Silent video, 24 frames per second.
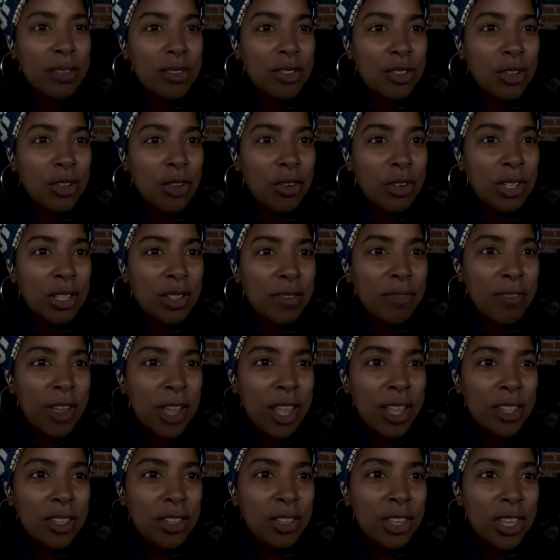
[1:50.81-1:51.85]
Totally
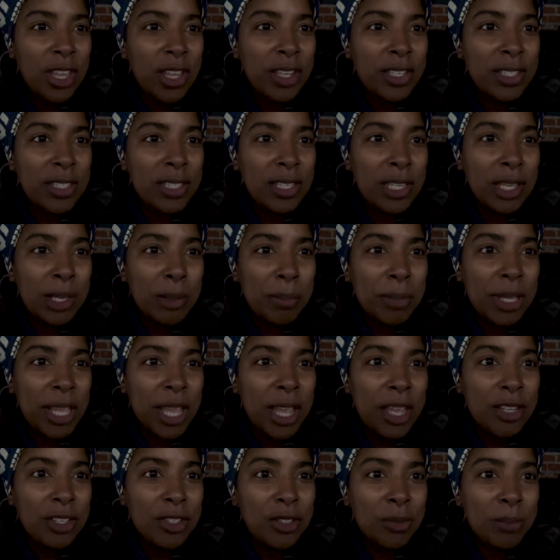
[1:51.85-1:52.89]
fine. You can't see it, but
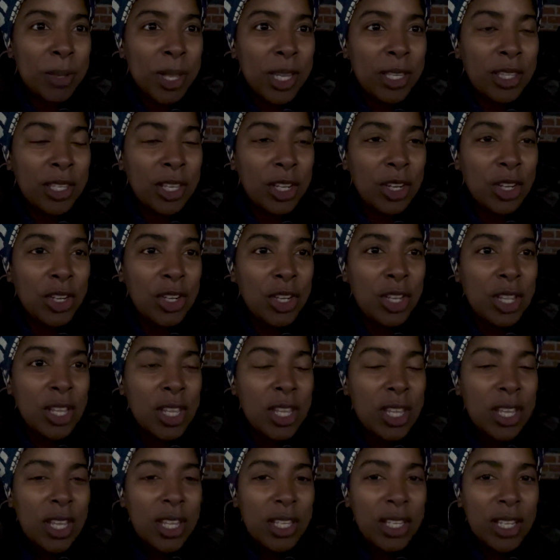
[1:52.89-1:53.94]
Cash is back there.
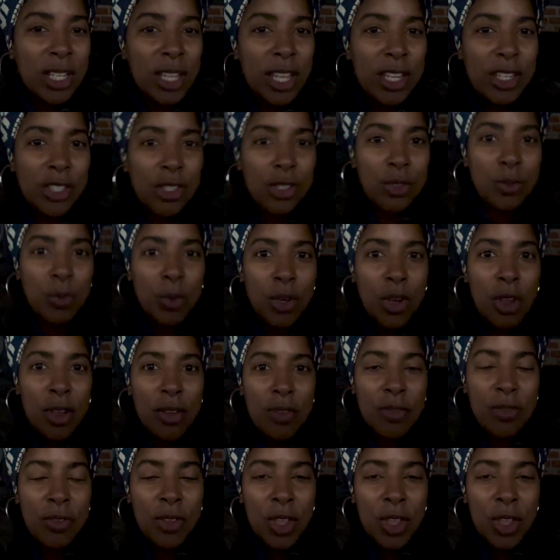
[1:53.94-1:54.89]
The light just went off.